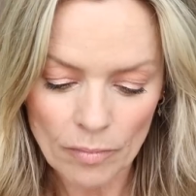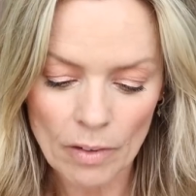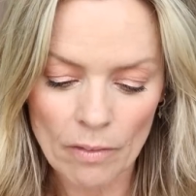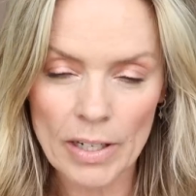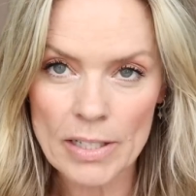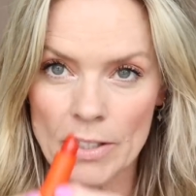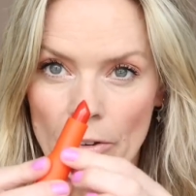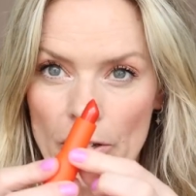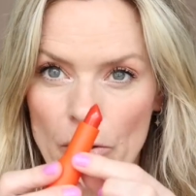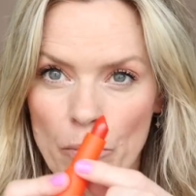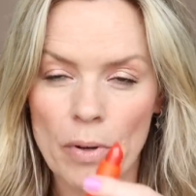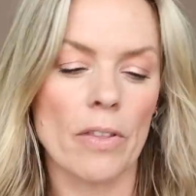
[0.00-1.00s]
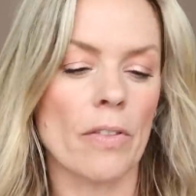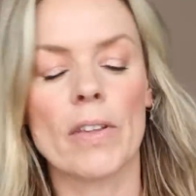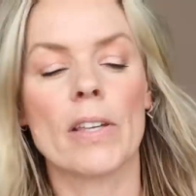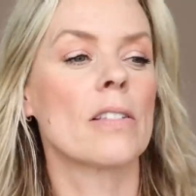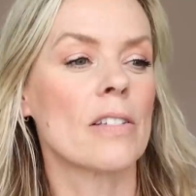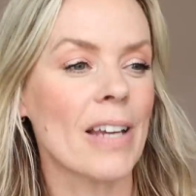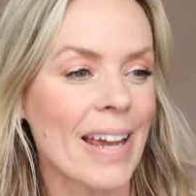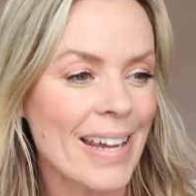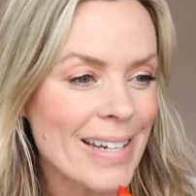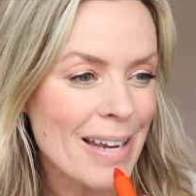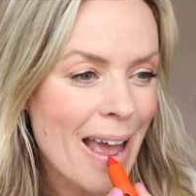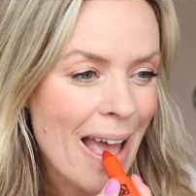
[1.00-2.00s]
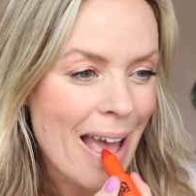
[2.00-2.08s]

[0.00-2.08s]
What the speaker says: Right, let's go in with this shade.